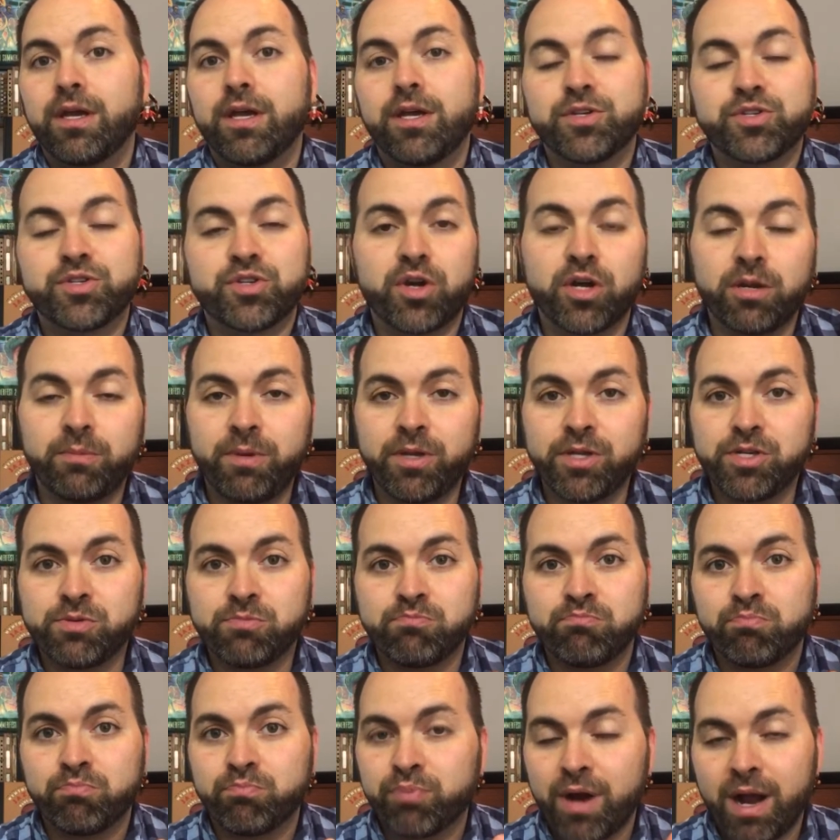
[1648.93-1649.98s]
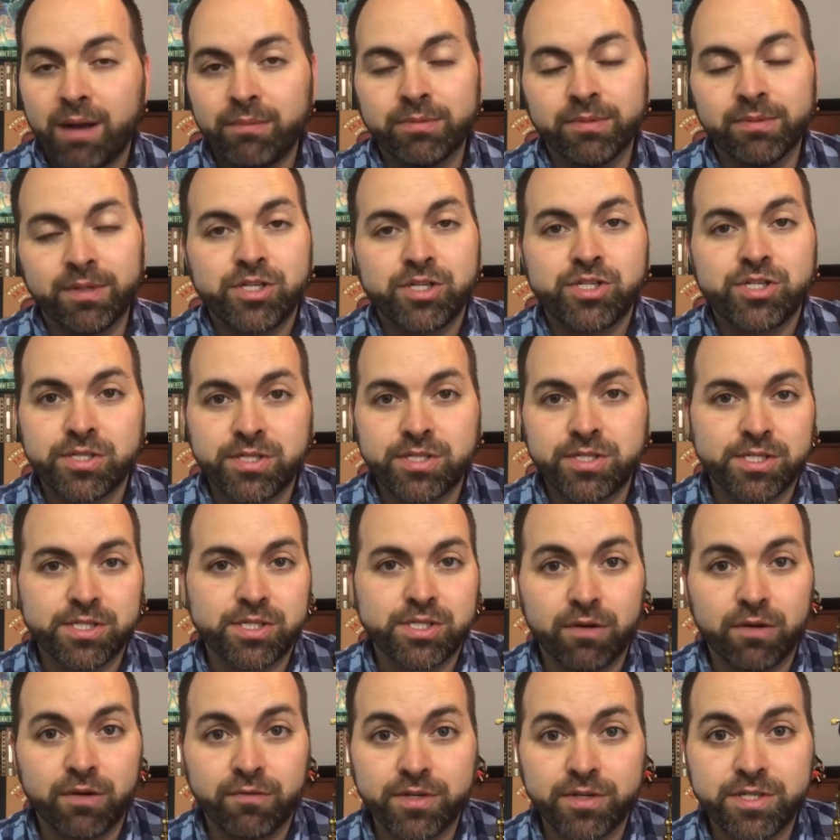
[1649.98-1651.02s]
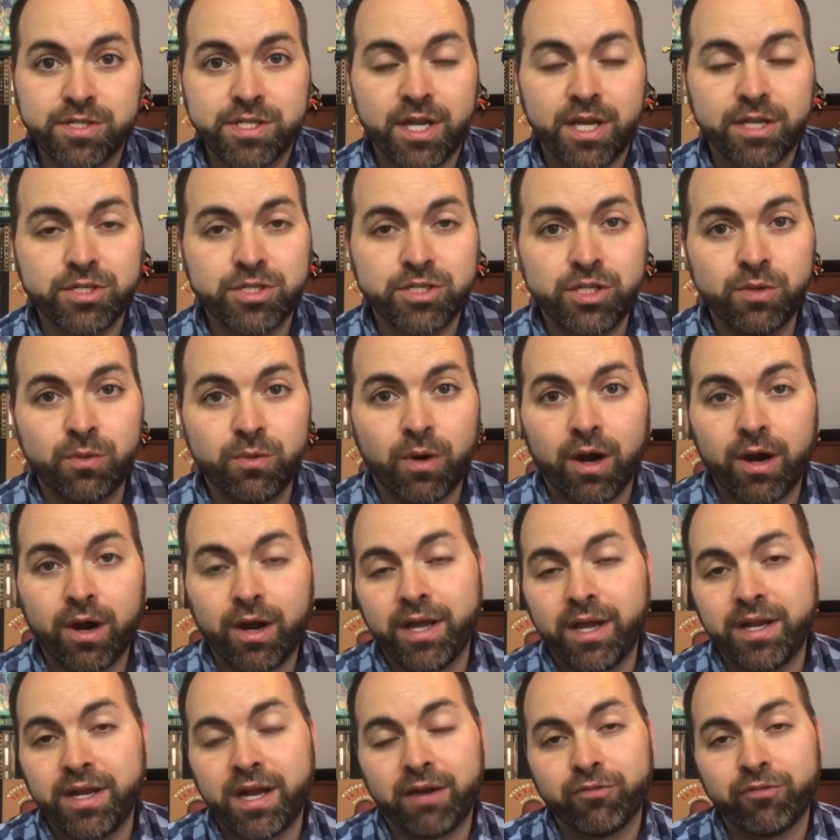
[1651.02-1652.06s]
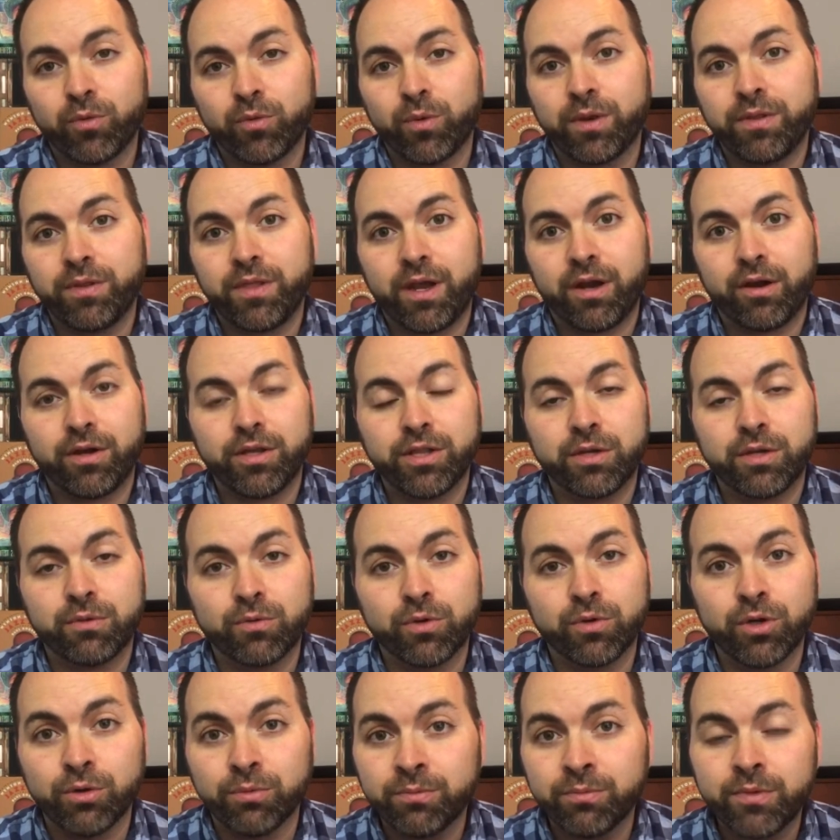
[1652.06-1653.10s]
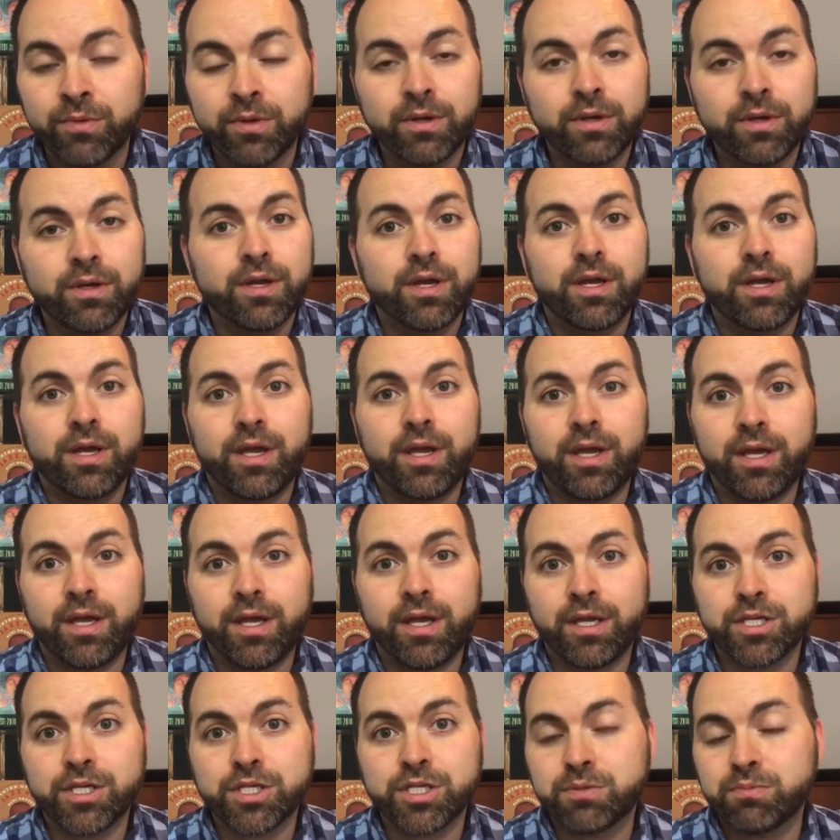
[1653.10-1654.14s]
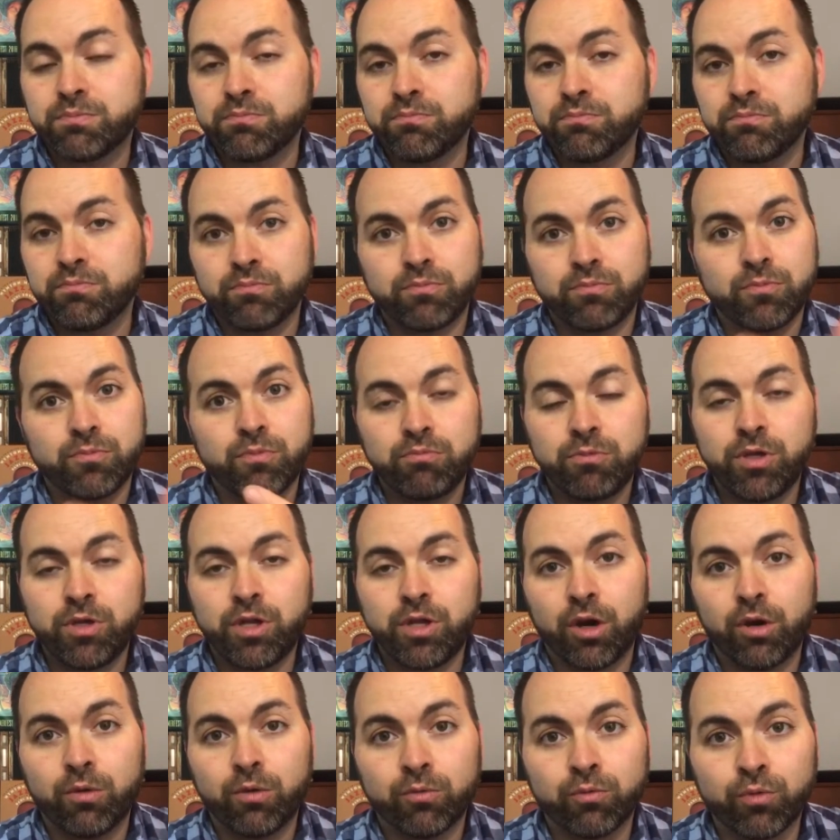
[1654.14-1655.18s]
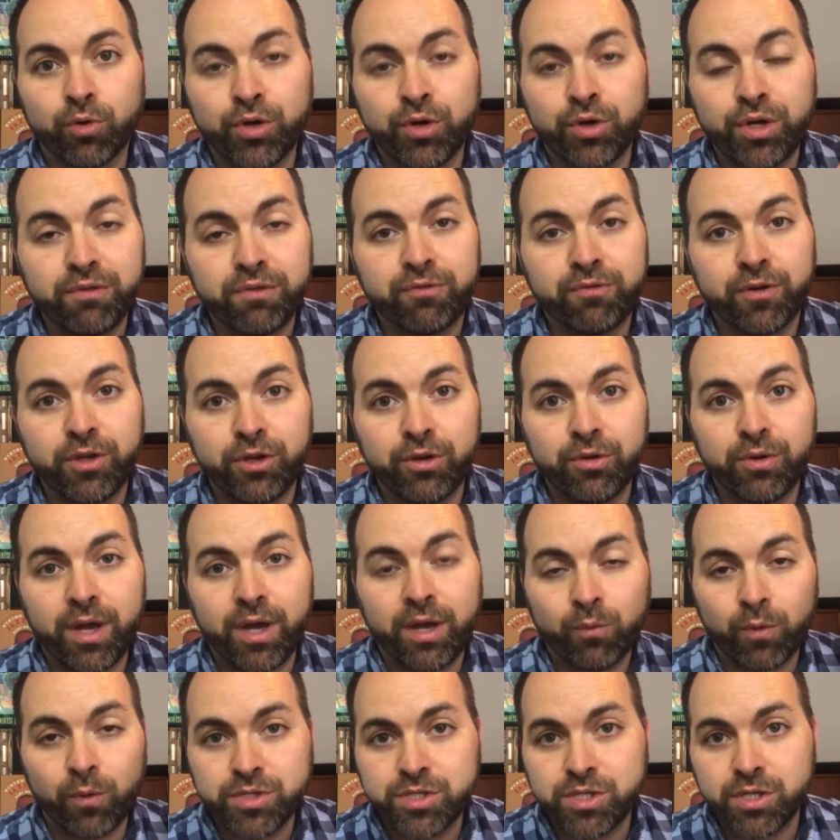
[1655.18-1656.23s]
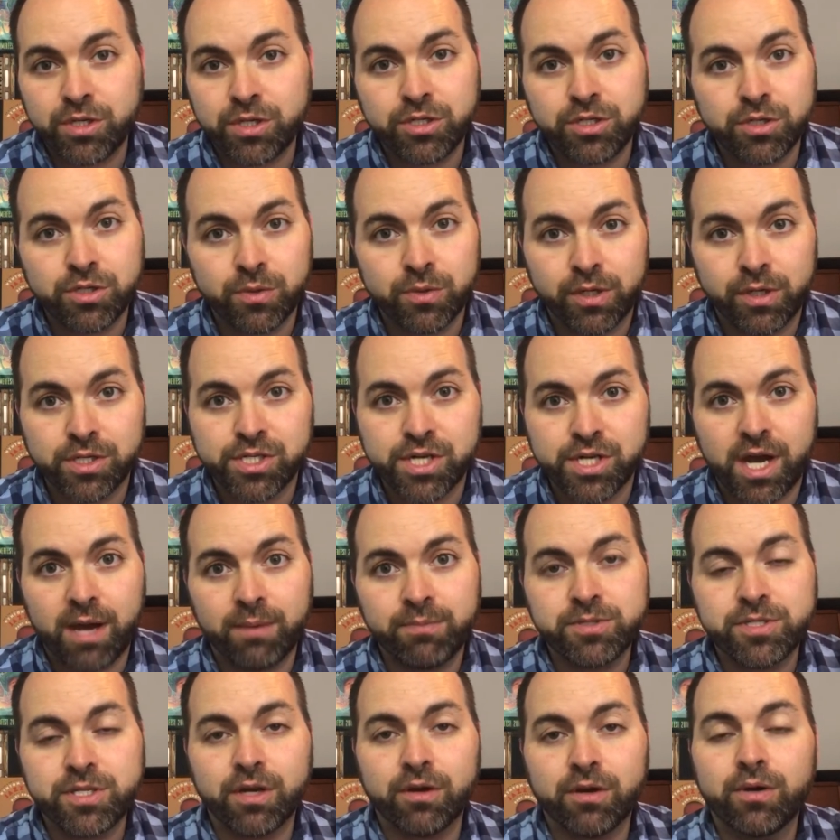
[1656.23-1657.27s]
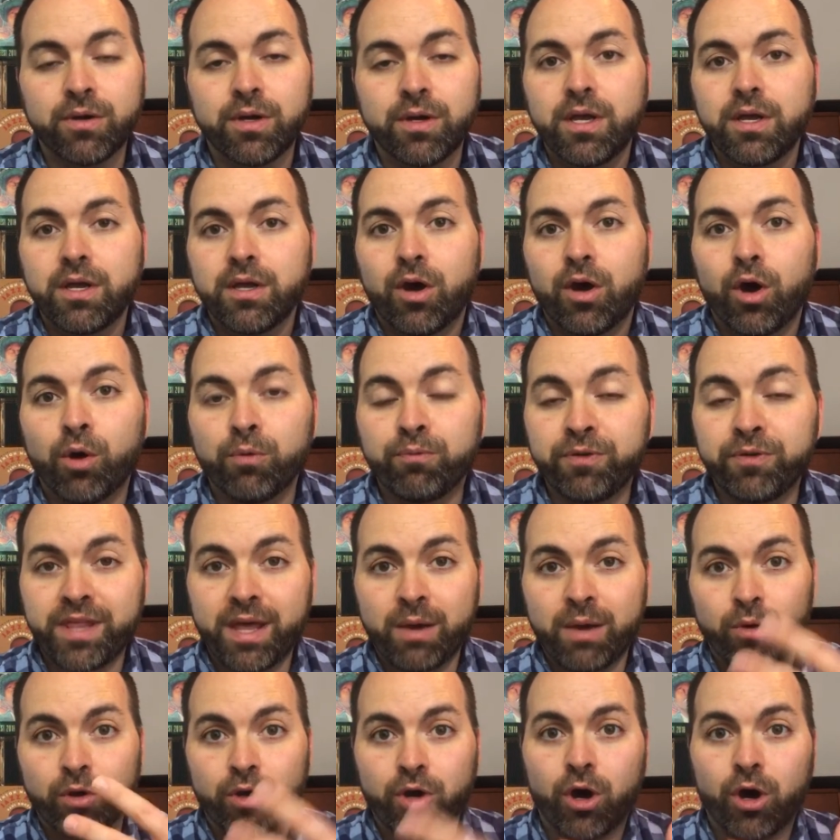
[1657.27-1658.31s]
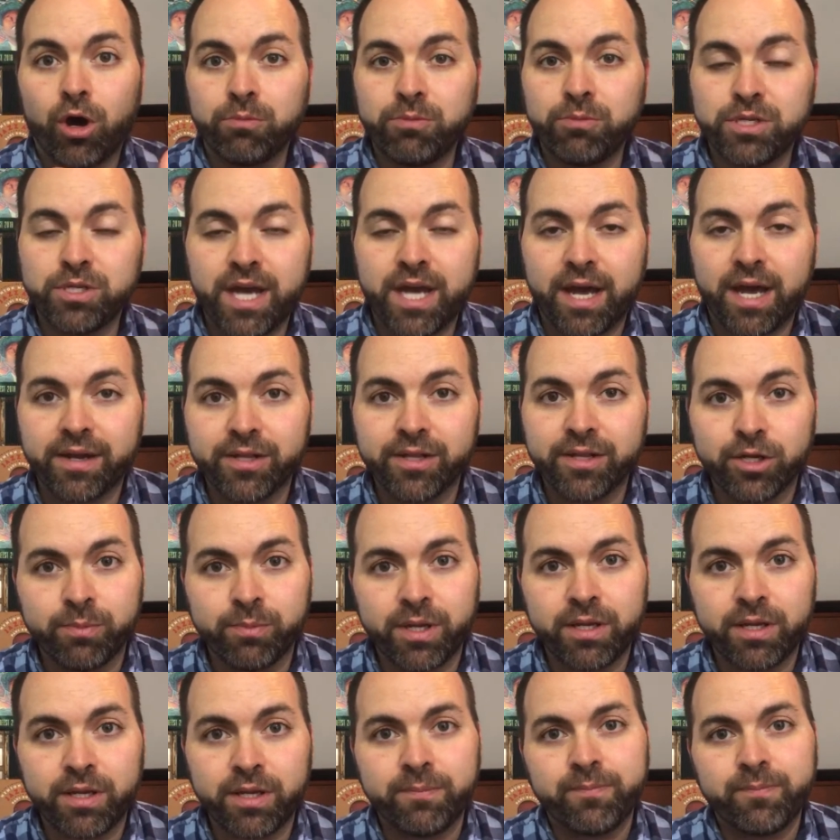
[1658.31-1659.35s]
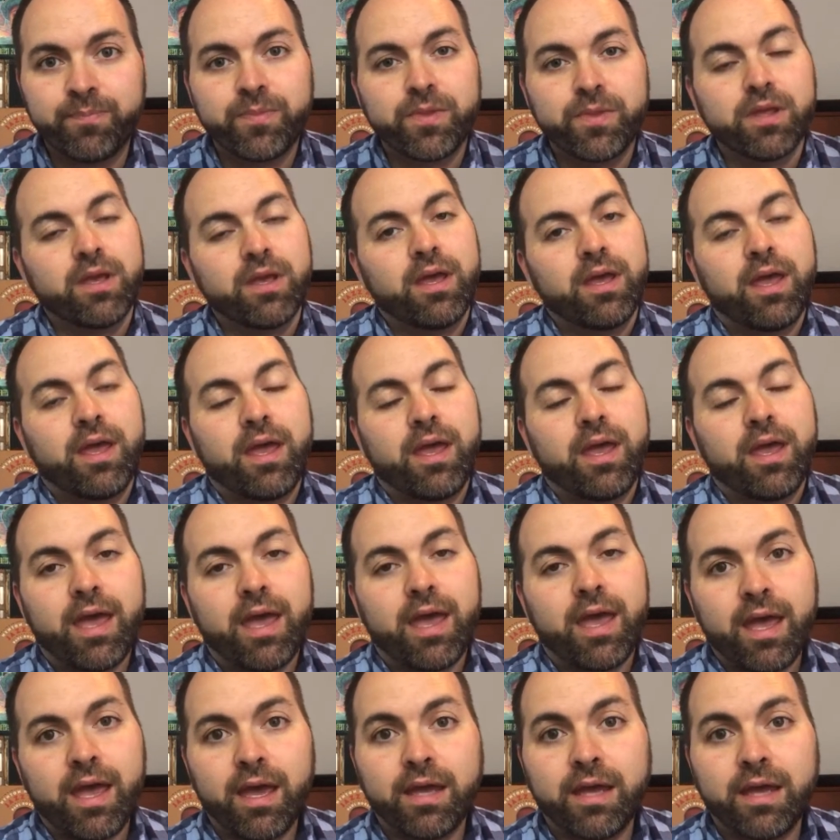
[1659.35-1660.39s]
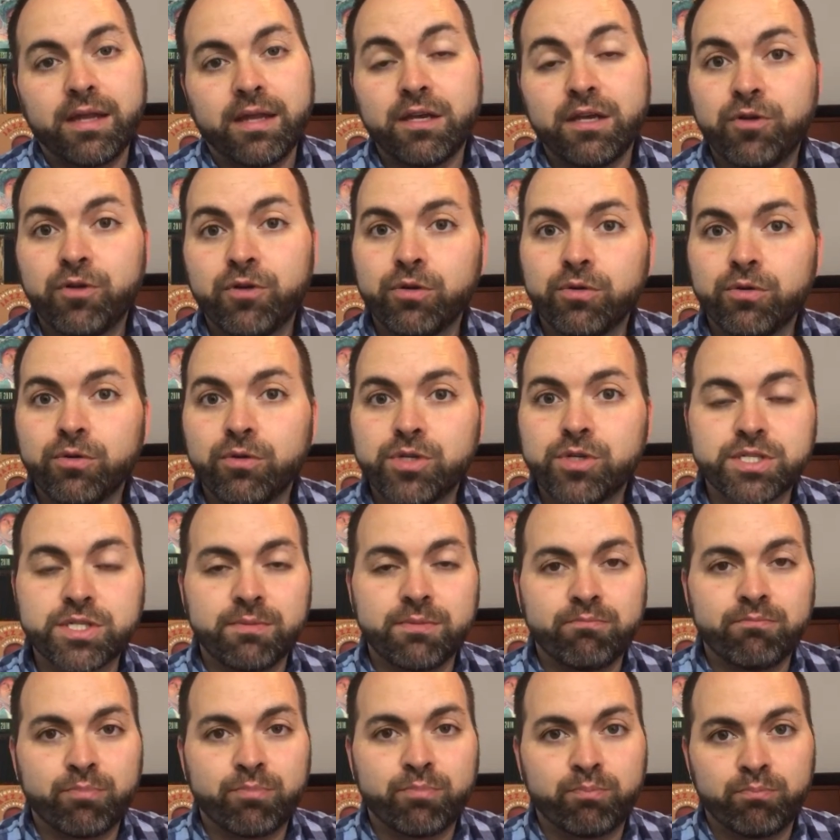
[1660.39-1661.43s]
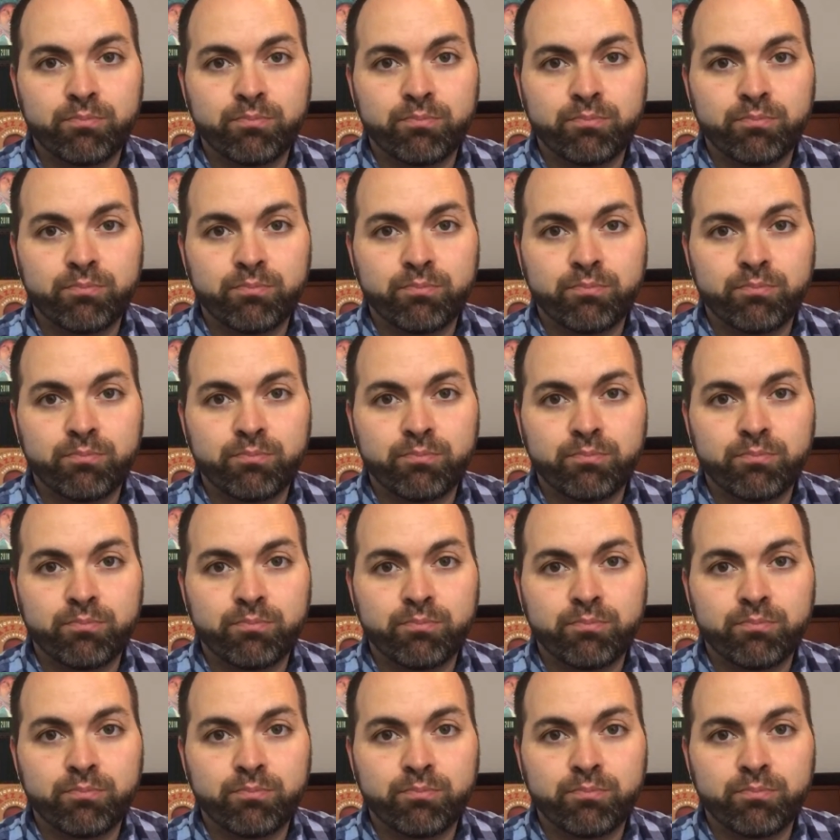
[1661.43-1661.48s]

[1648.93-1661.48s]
is going to be probably just as nervous as you are, and everyone there in the room is, you know, rooting for you and wants you to do a good job. So hopefully that will calm you down a little bit. And if you just